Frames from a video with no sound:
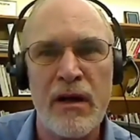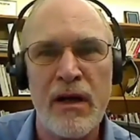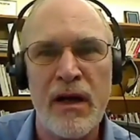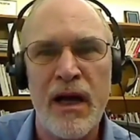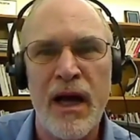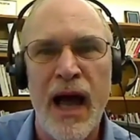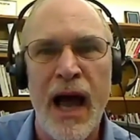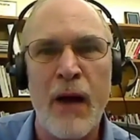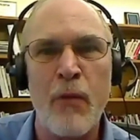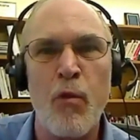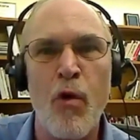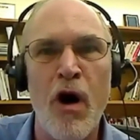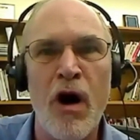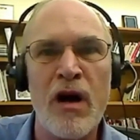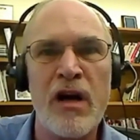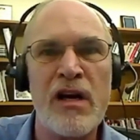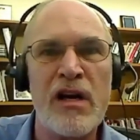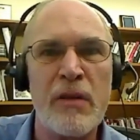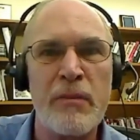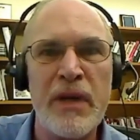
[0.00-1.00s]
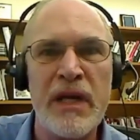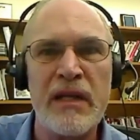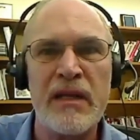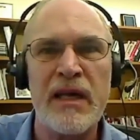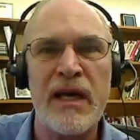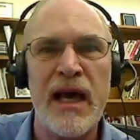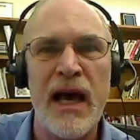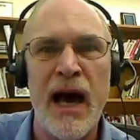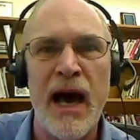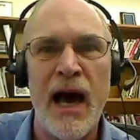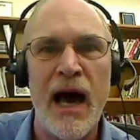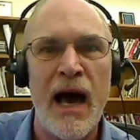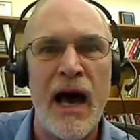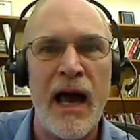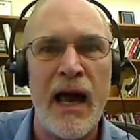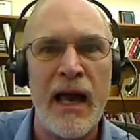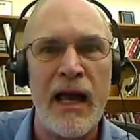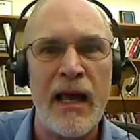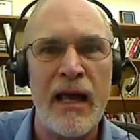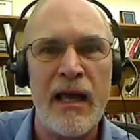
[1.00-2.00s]
I wanted to be the guy
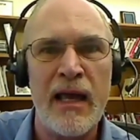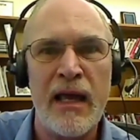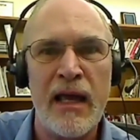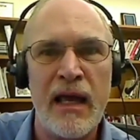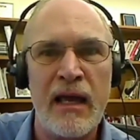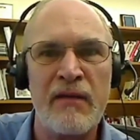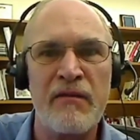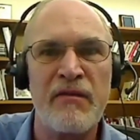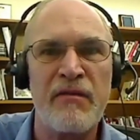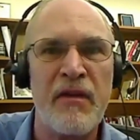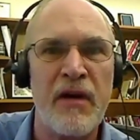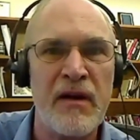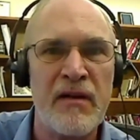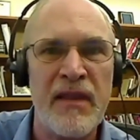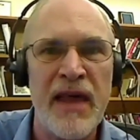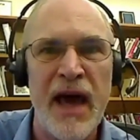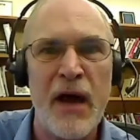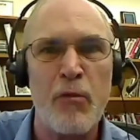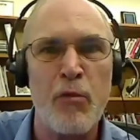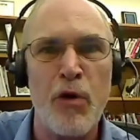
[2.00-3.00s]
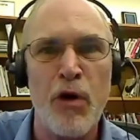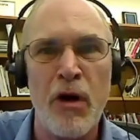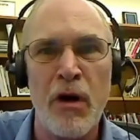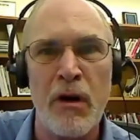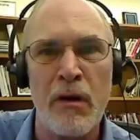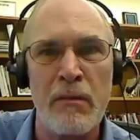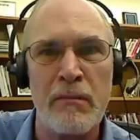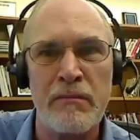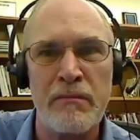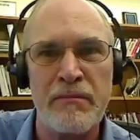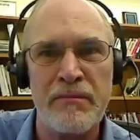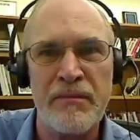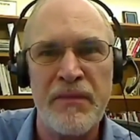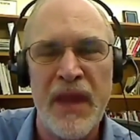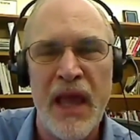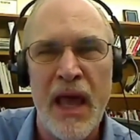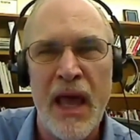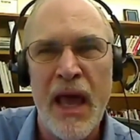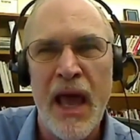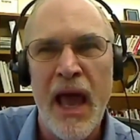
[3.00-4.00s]
in front of that room.
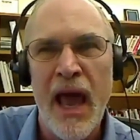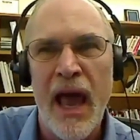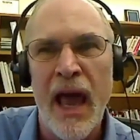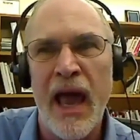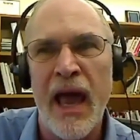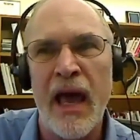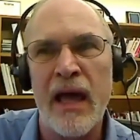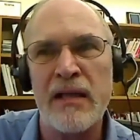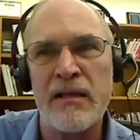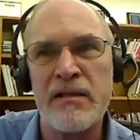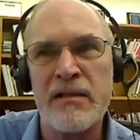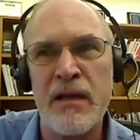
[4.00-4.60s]
And so